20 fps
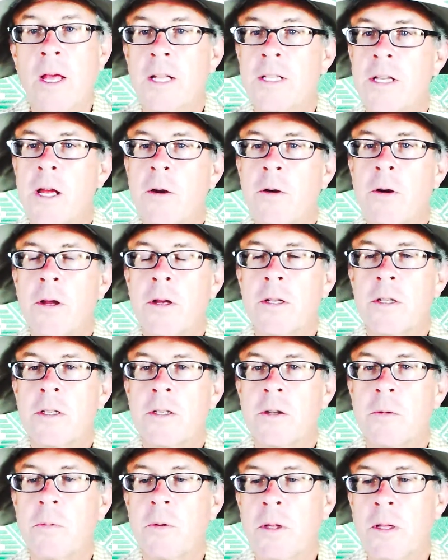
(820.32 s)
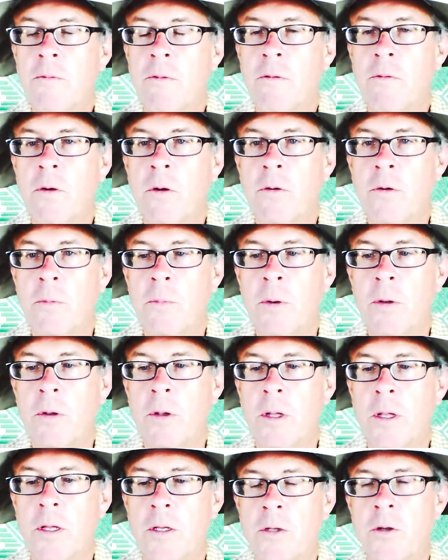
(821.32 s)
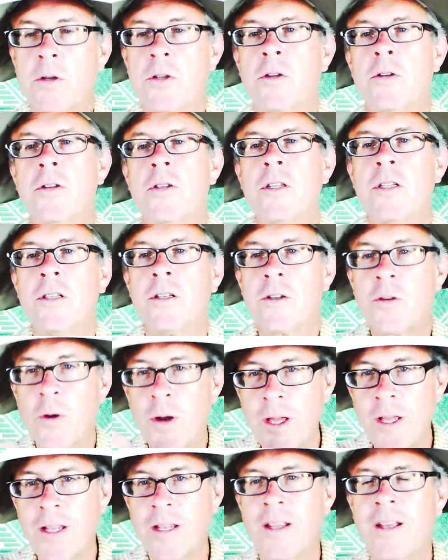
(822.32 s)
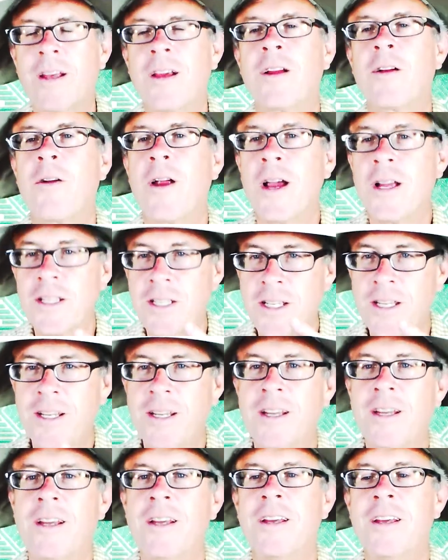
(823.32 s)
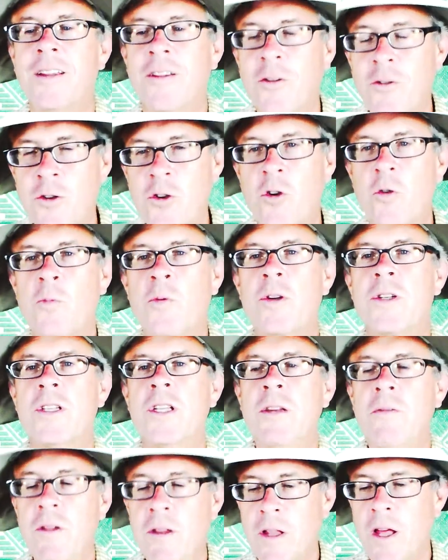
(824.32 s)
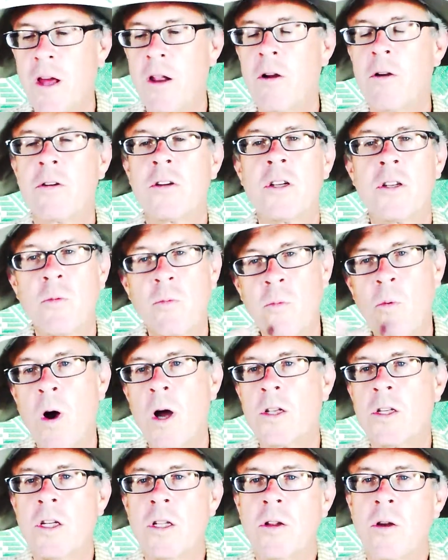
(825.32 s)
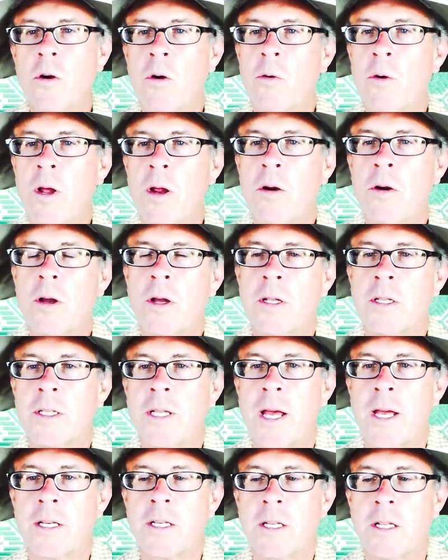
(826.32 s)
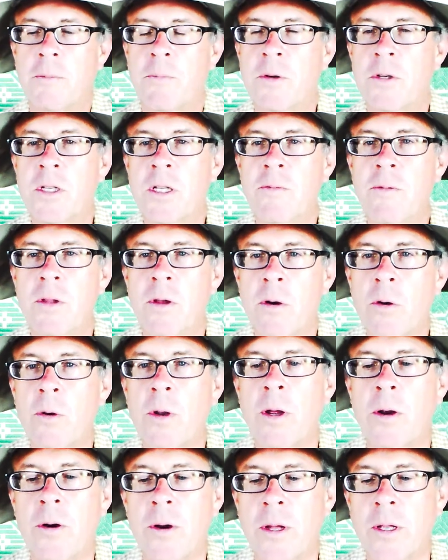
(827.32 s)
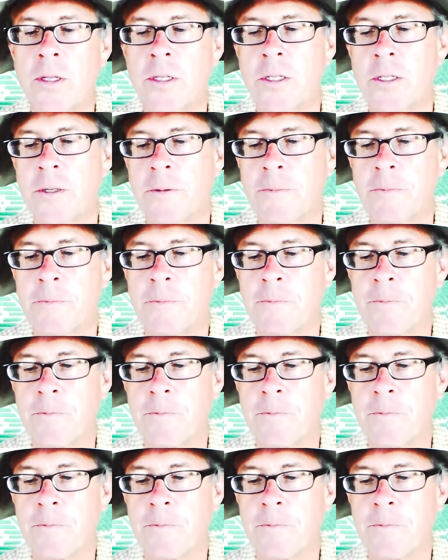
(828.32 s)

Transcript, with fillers: It's arrogance to believe in vulnerability. So as you see the train crashing, those who are perceiving that are just watching their own arrogance, actually, perceiving their own arrogance.